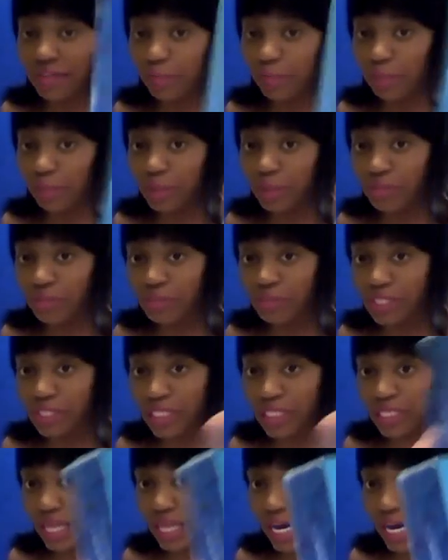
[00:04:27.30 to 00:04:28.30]
the buffing
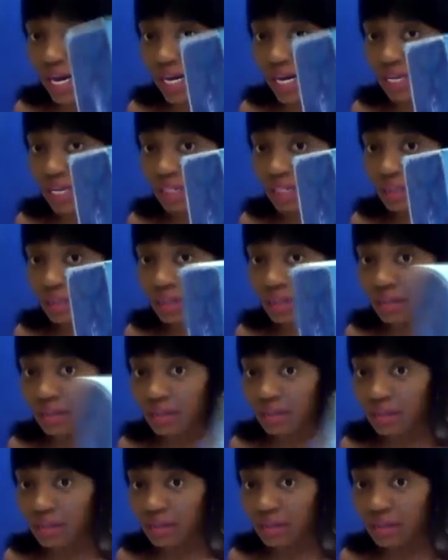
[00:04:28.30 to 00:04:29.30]
side,
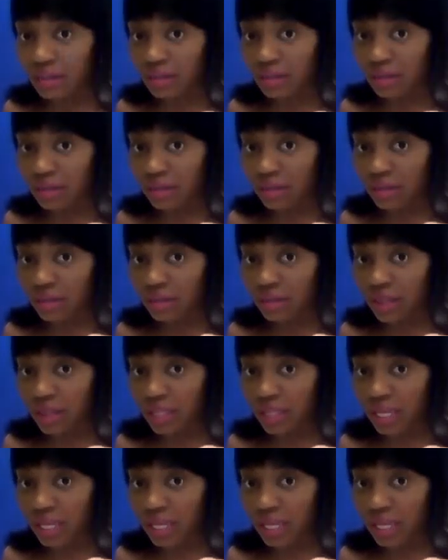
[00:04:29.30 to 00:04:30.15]
and